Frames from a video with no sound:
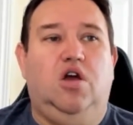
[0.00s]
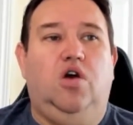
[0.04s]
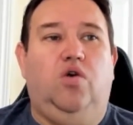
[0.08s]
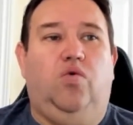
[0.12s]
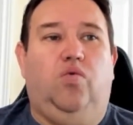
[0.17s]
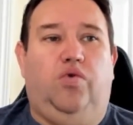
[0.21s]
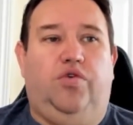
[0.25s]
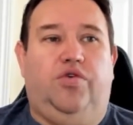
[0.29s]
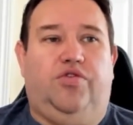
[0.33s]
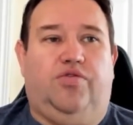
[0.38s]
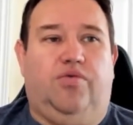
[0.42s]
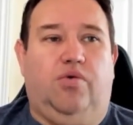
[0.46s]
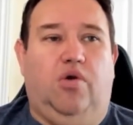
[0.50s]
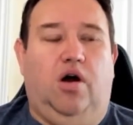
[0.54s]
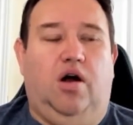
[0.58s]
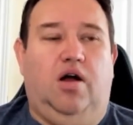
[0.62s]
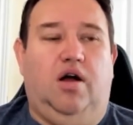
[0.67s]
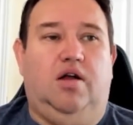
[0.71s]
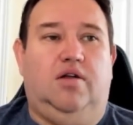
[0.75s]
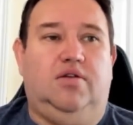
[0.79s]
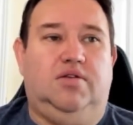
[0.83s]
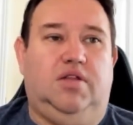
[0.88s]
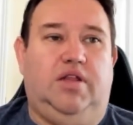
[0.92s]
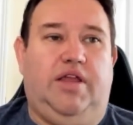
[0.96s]

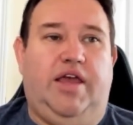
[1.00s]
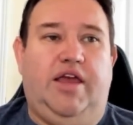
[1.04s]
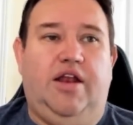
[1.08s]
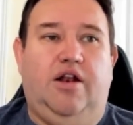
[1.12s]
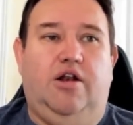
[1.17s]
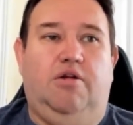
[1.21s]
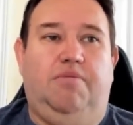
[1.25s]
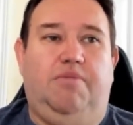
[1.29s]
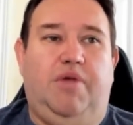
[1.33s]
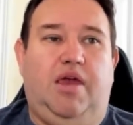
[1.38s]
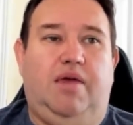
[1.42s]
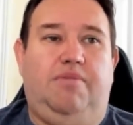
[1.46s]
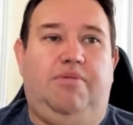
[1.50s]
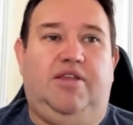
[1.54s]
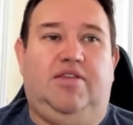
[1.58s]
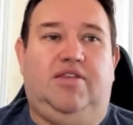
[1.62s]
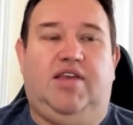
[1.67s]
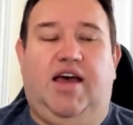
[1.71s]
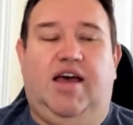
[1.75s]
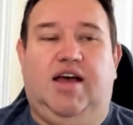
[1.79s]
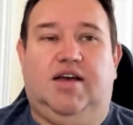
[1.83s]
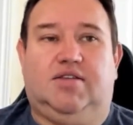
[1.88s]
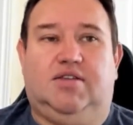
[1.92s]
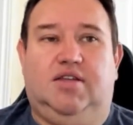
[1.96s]
Withdrawals later may be
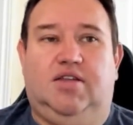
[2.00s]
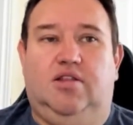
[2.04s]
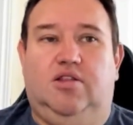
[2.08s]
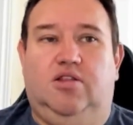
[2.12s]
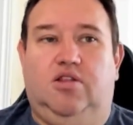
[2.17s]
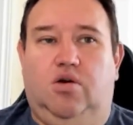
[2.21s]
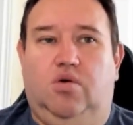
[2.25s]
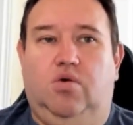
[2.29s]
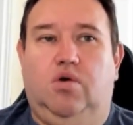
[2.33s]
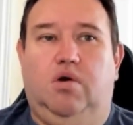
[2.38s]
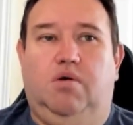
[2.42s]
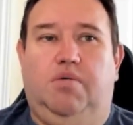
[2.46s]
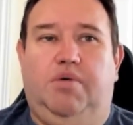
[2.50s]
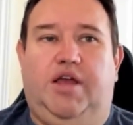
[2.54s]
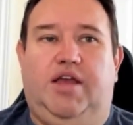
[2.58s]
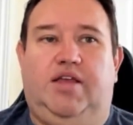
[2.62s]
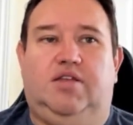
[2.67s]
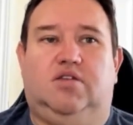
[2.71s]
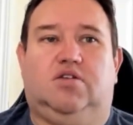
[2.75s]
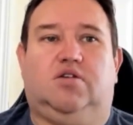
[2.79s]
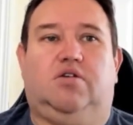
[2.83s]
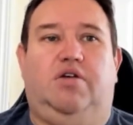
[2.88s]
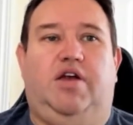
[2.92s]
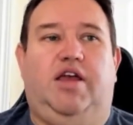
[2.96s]
taxed at lower
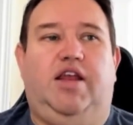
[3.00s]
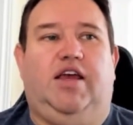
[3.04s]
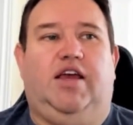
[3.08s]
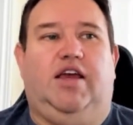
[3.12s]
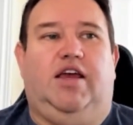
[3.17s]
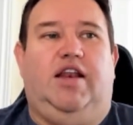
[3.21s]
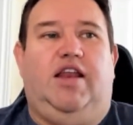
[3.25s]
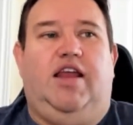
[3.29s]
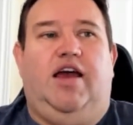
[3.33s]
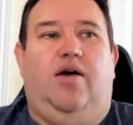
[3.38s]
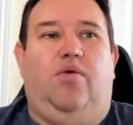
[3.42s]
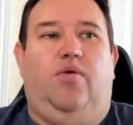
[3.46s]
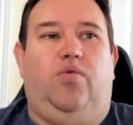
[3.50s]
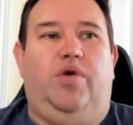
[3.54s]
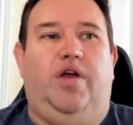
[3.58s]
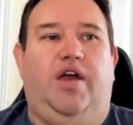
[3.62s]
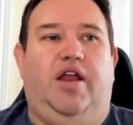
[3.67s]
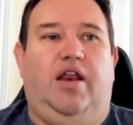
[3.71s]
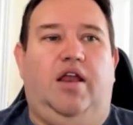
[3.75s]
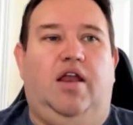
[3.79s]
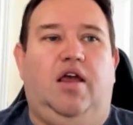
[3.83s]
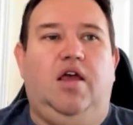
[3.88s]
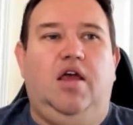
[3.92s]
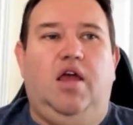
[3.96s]
rates, creating a net
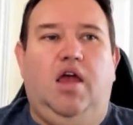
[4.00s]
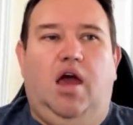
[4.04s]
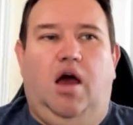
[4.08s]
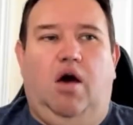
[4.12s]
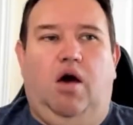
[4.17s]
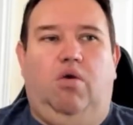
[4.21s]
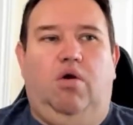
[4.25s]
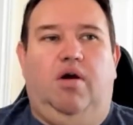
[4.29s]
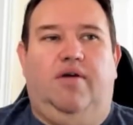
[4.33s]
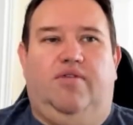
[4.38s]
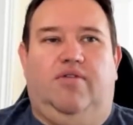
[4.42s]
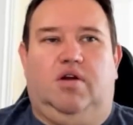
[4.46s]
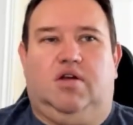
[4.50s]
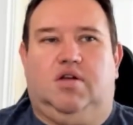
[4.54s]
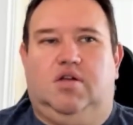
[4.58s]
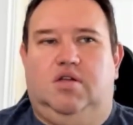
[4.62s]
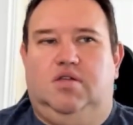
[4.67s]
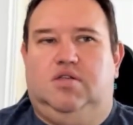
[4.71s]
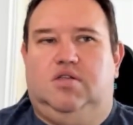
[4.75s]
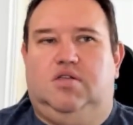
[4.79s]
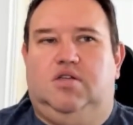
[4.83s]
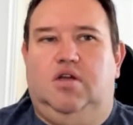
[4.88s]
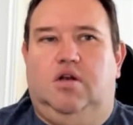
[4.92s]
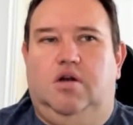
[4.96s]
win. However,
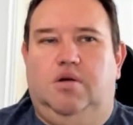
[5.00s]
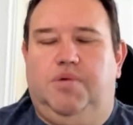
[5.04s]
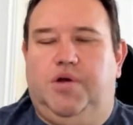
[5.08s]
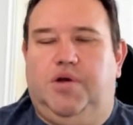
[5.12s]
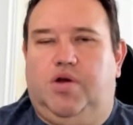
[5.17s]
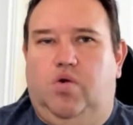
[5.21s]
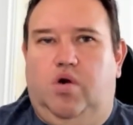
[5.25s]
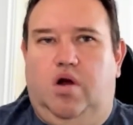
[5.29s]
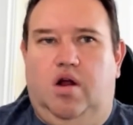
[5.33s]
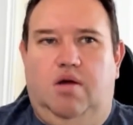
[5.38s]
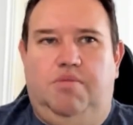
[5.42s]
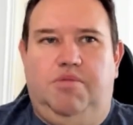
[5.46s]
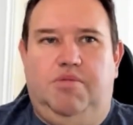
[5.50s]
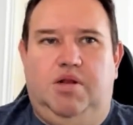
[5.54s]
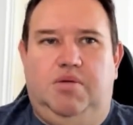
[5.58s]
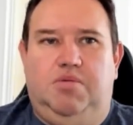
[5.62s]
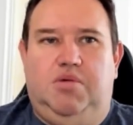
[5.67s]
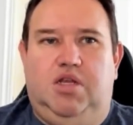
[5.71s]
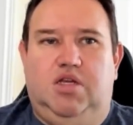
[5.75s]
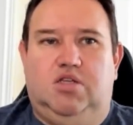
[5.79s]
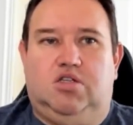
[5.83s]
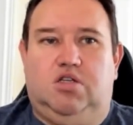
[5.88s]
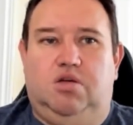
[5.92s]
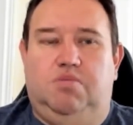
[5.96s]
consider requirement
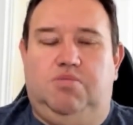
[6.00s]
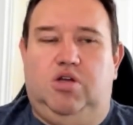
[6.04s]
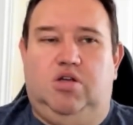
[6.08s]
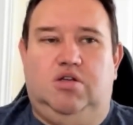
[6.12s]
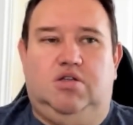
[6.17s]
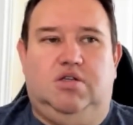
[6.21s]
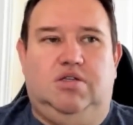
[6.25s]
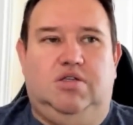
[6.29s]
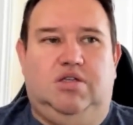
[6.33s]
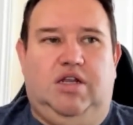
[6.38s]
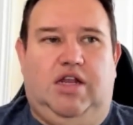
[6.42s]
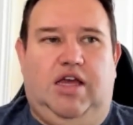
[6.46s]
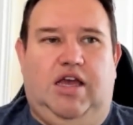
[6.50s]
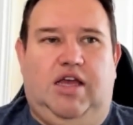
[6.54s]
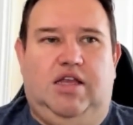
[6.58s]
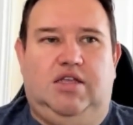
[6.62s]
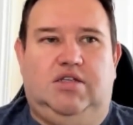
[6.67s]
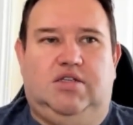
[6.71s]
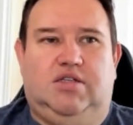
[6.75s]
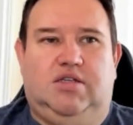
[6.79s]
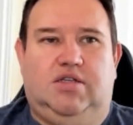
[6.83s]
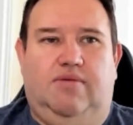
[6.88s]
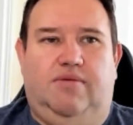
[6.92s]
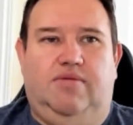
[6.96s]
distributions at age
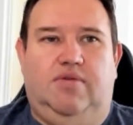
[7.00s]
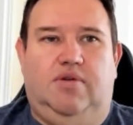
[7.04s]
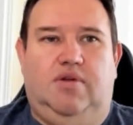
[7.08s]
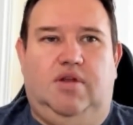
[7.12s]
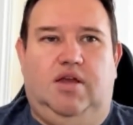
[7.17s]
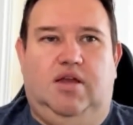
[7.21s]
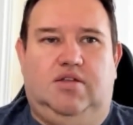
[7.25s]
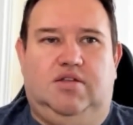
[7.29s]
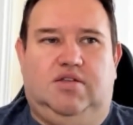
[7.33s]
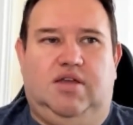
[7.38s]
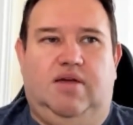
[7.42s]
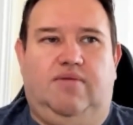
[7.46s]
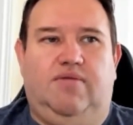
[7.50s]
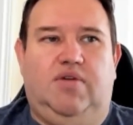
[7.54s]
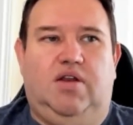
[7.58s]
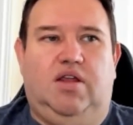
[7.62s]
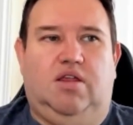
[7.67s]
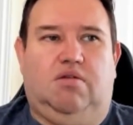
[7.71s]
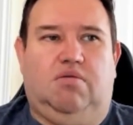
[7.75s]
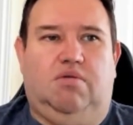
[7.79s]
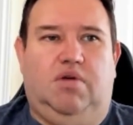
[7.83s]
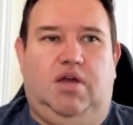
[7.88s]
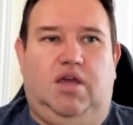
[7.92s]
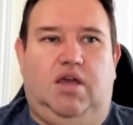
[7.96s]

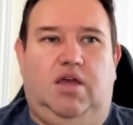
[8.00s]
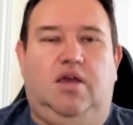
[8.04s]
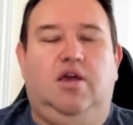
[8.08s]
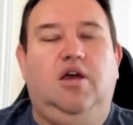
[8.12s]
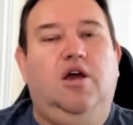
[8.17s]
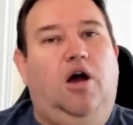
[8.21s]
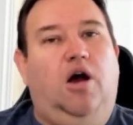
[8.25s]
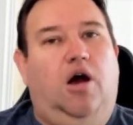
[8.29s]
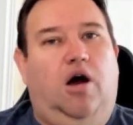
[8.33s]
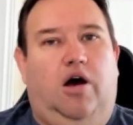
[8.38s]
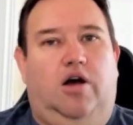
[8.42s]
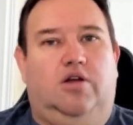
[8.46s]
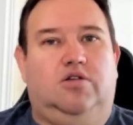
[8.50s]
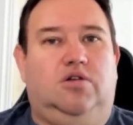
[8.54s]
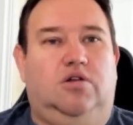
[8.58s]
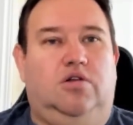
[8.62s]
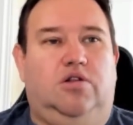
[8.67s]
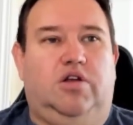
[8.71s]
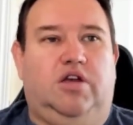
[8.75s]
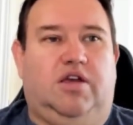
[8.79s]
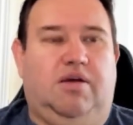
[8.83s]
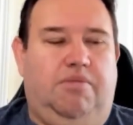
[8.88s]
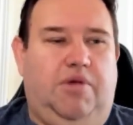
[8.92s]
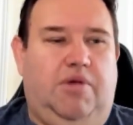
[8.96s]
73. Also
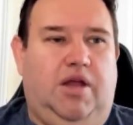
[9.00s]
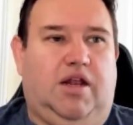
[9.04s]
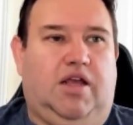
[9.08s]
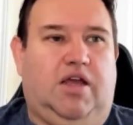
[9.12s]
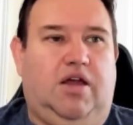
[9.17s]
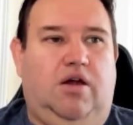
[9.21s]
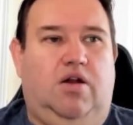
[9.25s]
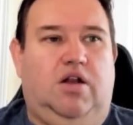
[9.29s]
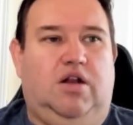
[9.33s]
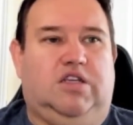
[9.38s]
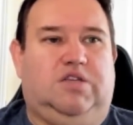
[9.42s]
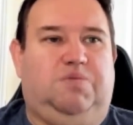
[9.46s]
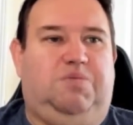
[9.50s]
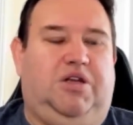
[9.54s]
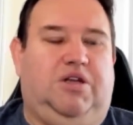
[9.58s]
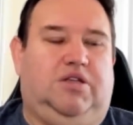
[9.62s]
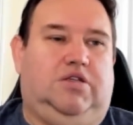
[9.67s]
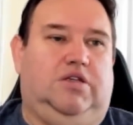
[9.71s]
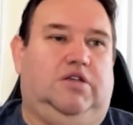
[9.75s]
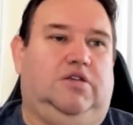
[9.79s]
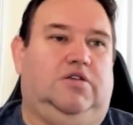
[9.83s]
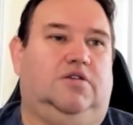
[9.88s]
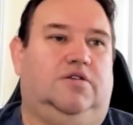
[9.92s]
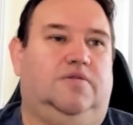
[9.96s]
look at Medicare and
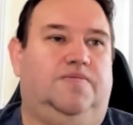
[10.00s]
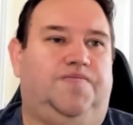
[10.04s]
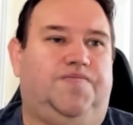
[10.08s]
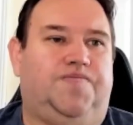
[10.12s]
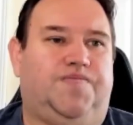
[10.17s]
expenses.